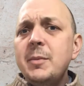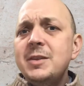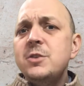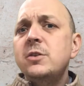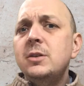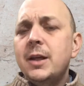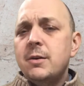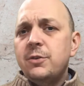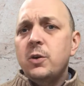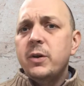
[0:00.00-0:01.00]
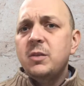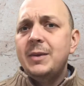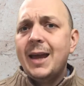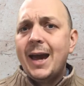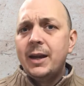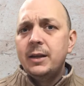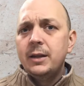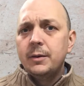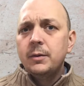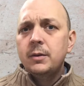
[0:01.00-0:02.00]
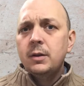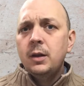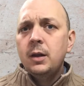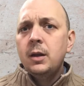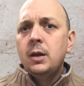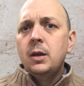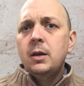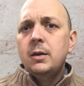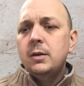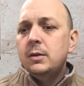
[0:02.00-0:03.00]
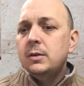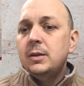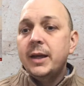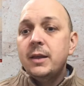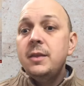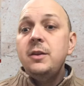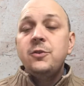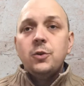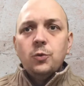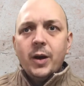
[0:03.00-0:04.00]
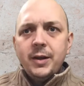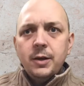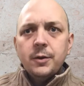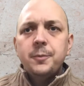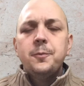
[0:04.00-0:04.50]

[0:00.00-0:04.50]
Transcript: additional letters are going to be added in, like these two right here,